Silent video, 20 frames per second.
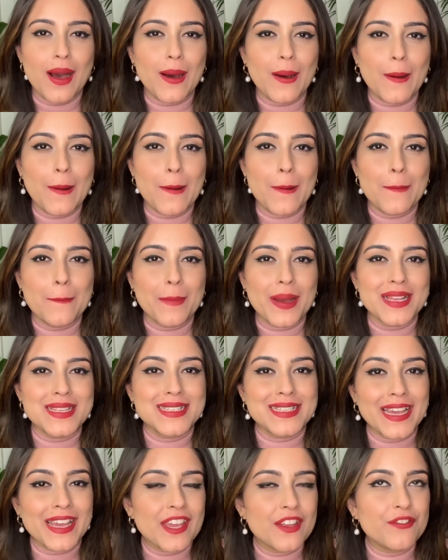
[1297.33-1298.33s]
My
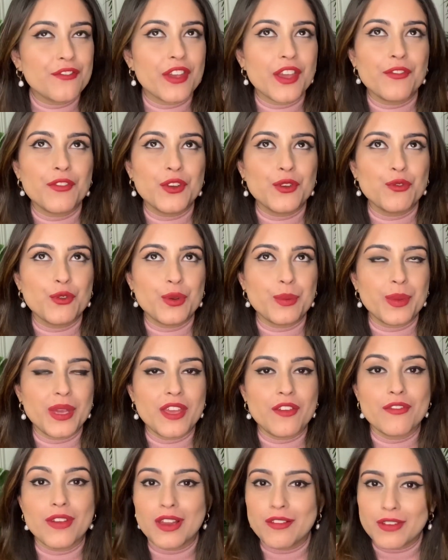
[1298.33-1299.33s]
second favorite would
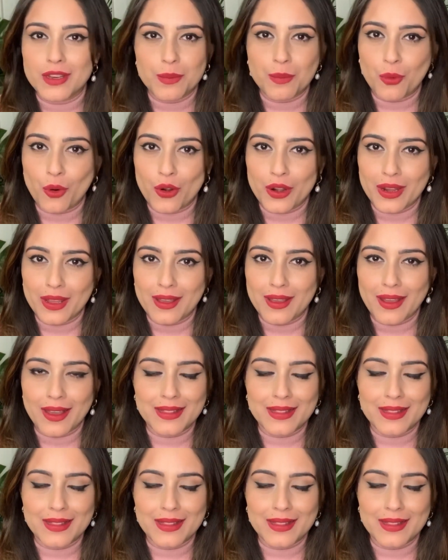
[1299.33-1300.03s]
be Velvet Morning.